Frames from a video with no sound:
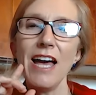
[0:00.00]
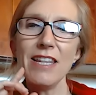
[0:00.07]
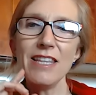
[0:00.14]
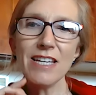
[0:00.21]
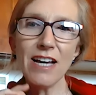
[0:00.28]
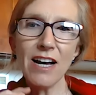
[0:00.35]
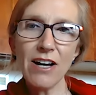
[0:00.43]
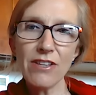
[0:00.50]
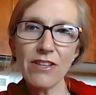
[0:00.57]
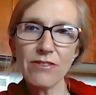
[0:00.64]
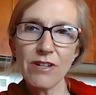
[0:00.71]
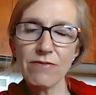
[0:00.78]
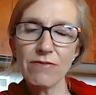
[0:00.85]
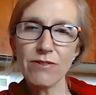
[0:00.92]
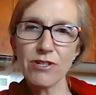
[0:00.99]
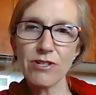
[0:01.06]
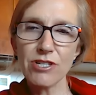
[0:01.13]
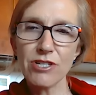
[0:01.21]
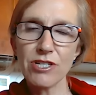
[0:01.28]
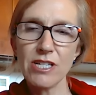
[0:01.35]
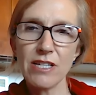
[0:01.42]
And the other
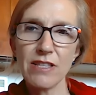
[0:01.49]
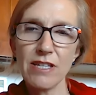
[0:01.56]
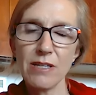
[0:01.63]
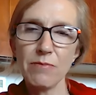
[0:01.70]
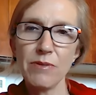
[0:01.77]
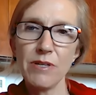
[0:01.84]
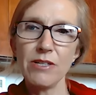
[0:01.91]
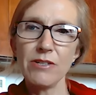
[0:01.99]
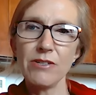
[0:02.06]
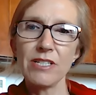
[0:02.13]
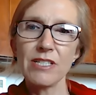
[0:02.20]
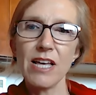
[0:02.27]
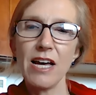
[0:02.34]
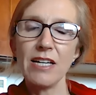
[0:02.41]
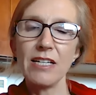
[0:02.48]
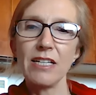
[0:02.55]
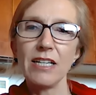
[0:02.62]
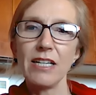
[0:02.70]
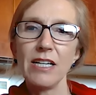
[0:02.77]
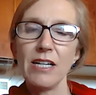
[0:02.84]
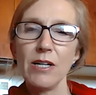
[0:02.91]
unfortunate thing, Peter, is that
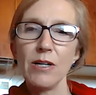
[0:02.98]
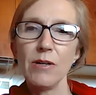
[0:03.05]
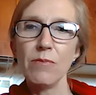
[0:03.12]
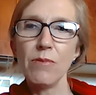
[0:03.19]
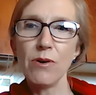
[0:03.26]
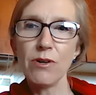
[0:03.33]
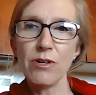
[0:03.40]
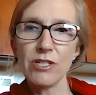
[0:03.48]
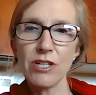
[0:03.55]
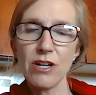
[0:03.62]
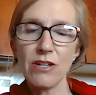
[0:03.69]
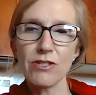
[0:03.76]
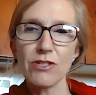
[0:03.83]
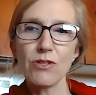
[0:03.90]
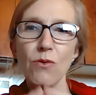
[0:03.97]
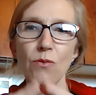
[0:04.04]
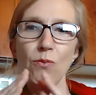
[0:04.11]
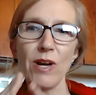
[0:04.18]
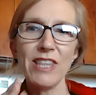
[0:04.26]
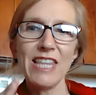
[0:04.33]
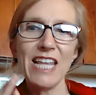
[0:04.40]
more adults,
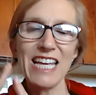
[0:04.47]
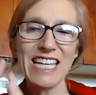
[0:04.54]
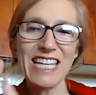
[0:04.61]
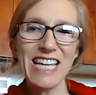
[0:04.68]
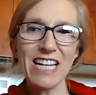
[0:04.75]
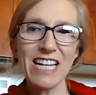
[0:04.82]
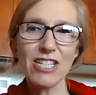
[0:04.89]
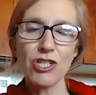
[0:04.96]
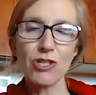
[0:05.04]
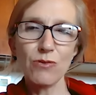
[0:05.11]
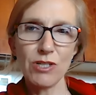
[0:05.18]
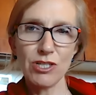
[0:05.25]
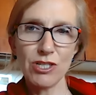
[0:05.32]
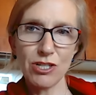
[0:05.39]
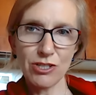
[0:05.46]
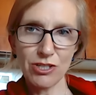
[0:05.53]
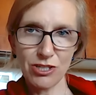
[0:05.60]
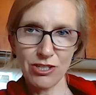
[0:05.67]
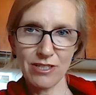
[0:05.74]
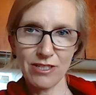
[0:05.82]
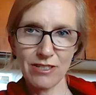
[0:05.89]
when they get to
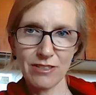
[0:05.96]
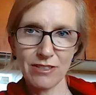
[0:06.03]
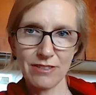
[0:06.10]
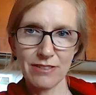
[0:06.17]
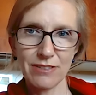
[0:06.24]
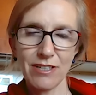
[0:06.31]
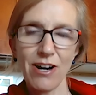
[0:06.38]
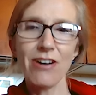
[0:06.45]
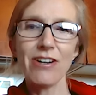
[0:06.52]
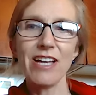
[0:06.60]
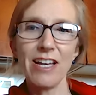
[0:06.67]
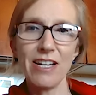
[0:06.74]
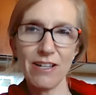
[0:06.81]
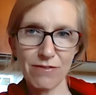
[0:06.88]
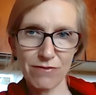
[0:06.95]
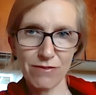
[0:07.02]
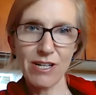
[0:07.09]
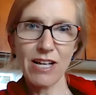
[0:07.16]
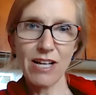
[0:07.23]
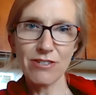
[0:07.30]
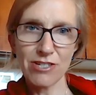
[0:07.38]
adulthood, are getting
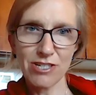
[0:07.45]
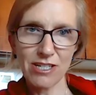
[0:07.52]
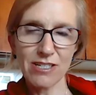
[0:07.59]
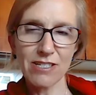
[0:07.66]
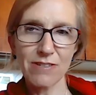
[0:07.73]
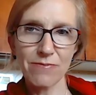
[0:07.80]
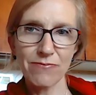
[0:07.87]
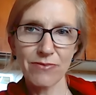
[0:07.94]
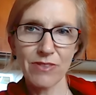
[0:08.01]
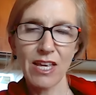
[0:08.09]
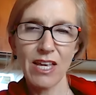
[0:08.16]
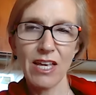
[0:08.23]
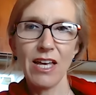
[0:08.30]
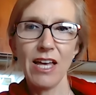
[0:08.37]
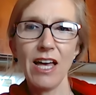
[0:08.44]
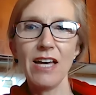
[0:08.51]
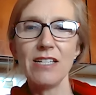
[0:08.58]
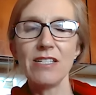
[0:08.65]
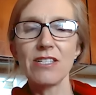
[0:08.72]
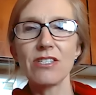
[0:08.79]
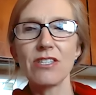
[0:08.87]
food allergies.
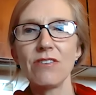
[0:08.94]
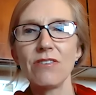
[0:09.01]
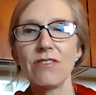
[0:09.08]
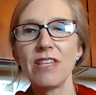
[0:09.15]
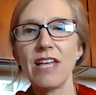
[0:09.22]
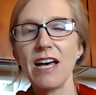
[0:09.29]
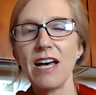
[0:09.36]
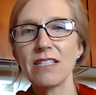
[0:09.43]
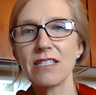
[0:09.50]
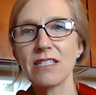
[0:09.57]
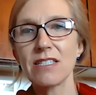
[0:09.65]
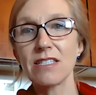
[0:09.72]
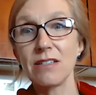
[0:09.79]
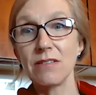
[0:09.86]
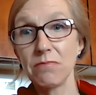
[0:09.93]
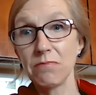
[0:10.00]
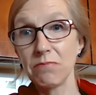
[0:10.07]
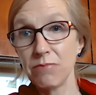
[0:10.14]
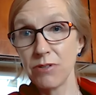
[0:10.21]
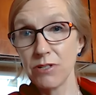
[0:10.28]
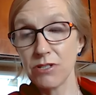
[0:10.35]
And so that's
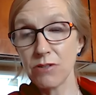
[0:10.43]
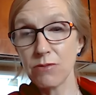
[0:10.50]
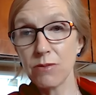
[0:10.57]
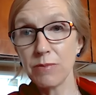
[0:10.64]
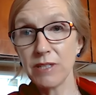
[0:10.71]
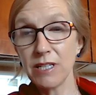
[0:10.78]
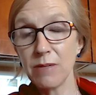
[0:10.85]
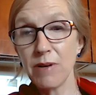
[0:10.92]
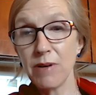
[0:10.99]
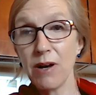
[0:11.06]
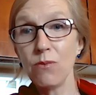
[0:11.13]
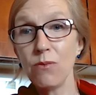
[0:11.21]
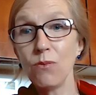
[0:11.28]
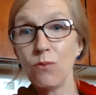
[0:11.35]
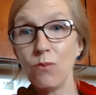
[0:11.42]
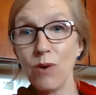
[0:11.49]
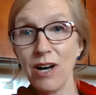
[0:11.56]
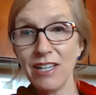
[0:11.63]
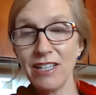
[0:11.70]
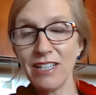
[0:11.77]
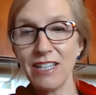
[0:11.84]
presumably about
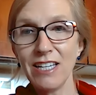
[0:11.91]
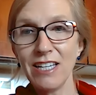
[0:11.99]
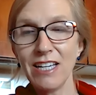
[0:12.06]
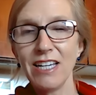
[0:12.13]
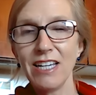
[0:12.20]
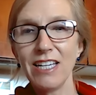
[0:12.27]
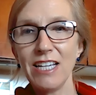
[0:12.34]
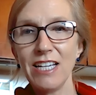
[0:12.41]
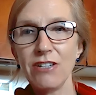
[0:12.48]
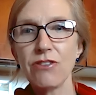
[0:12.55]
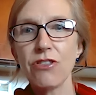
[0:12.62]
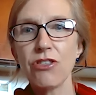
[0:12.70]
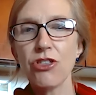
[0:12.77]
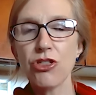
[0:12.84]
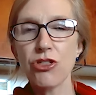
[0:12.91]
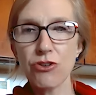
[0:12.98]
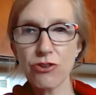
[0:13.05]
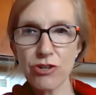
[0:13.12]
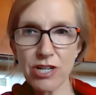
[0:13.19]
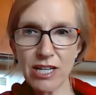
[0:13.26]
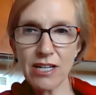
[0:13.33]
one in
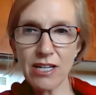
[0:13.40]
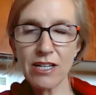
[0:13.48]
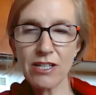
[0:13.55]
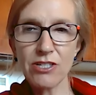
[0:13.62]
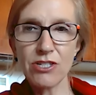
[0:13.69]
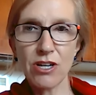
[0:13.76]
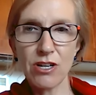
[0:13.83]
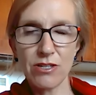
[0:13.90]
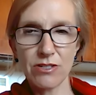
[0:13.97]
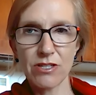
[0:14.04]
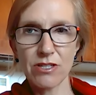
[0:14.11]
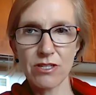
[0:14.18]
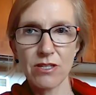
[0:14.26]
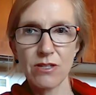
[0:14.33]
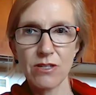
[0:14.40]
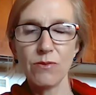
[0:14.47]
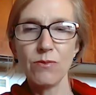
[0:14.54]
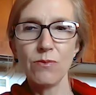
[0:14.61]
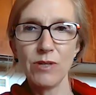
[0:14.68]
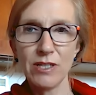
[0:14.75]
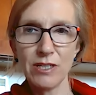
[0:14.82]
thirty adults
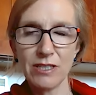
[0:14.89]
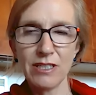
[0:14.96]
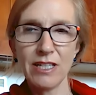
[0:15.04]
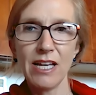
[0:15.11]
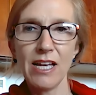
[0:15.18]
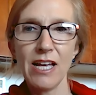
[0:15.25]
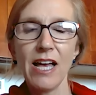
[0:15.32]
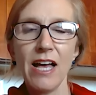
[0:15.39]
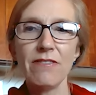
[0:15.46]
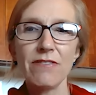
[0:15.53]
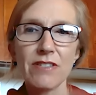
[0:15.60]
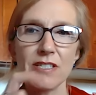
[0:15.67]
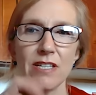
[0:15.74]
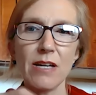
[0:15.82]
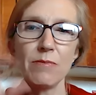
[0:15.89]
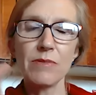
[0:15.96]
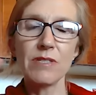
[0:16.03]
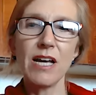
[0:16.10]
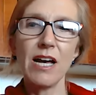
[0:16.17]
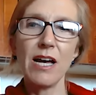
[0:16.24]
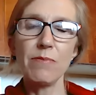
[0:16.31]
will have some
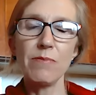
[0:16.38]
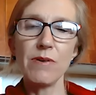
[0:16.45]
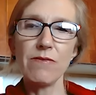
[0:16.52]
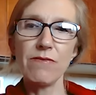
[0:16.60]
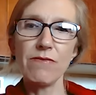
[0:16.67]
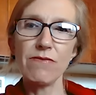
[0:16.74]
type of